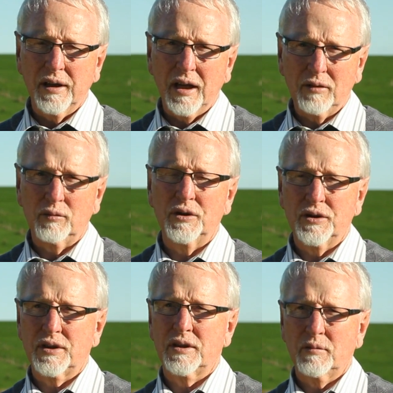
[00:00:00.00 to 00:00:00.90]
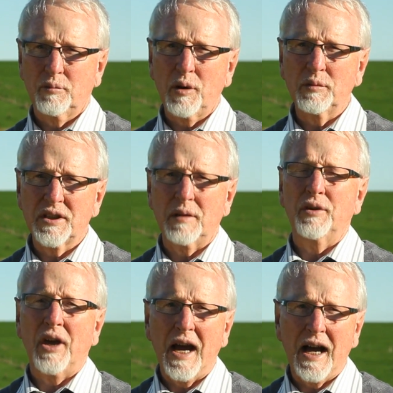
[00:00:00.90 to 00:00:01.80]
it was probably some
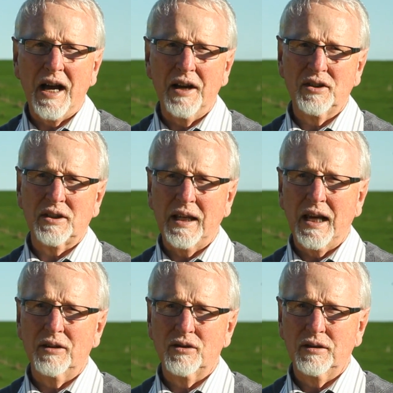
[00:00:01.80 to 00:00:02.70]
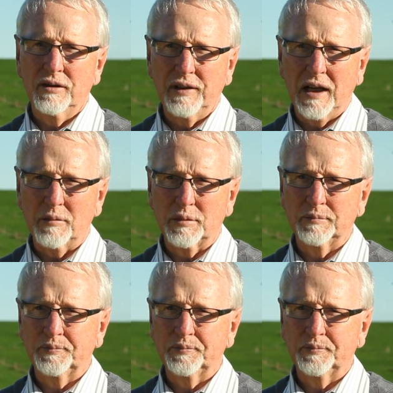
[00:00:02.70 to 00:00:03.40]
of the hardest land to develop.